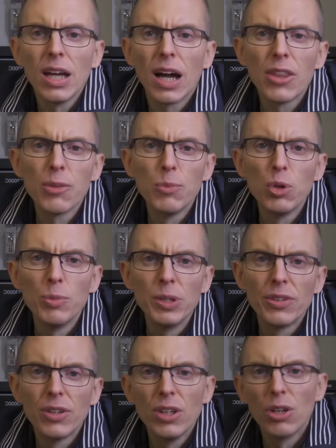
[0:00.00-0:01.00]
At the
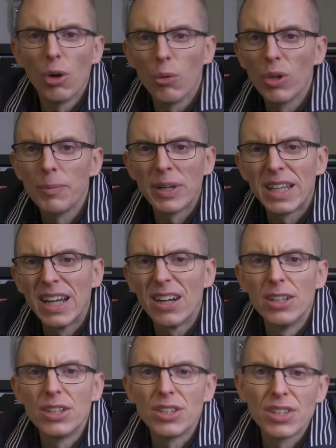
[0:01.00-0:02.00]
moment, only my
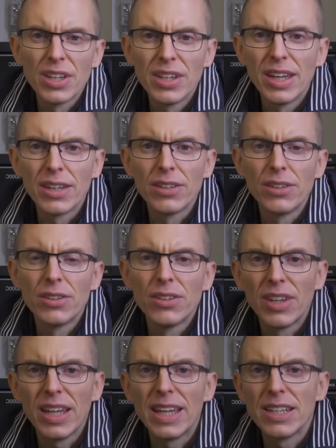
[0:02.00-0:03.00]
garage is connected to
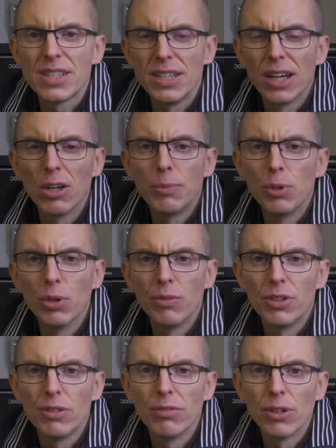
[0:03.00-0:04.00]
the A C output of
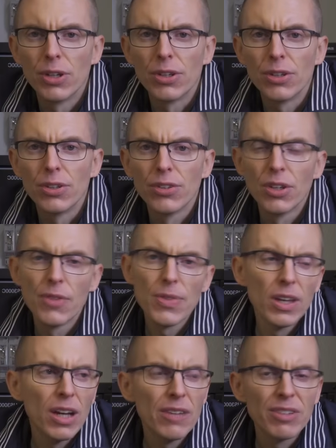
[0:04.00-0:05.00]
the inverters.
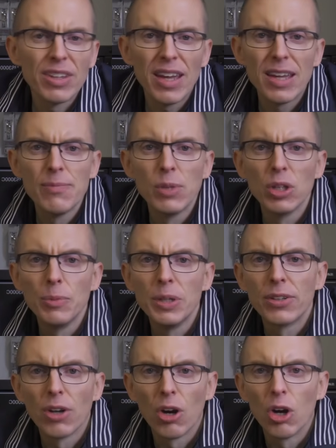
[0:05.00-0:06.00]
I have a ten
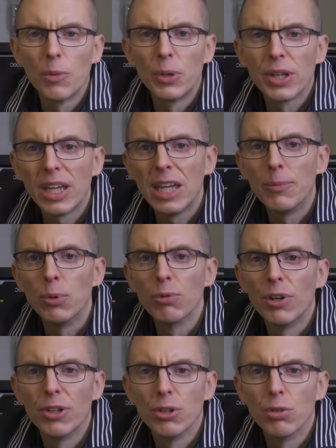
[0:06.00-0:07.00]
millimeter armoured cable
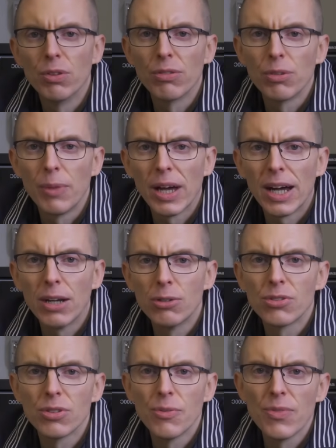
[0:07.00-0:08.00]
running over from the
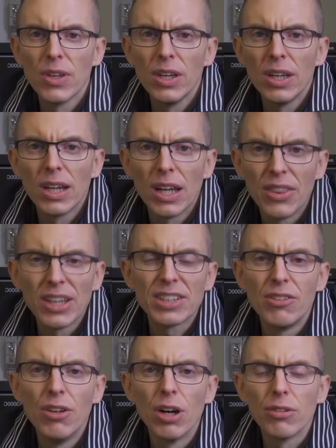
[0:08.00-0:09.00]
house, and that's
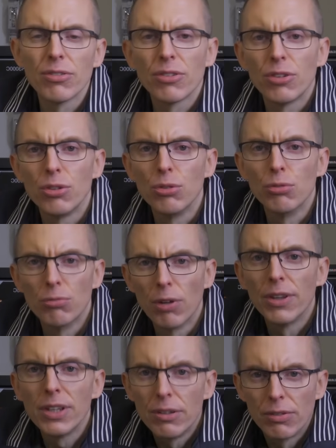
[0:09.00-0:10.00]
enough to
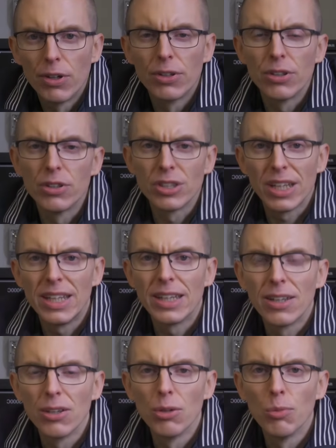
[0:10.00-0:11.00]
run the inverters at eight
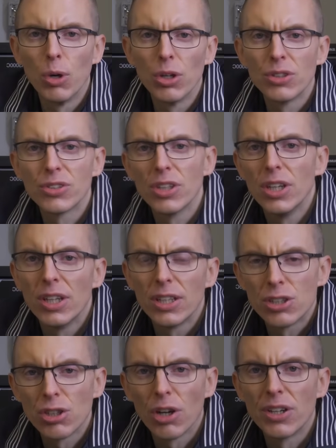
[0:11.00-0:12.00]
kilowatts,
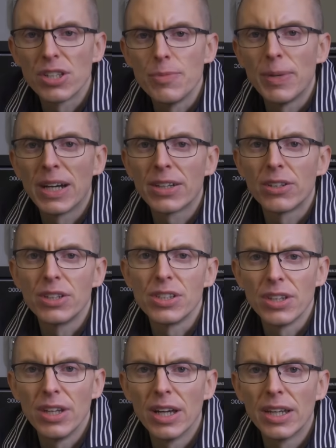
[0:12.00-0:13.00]
charge the batteries
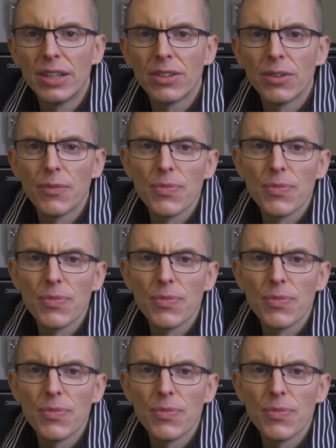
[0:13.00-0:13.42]
at night,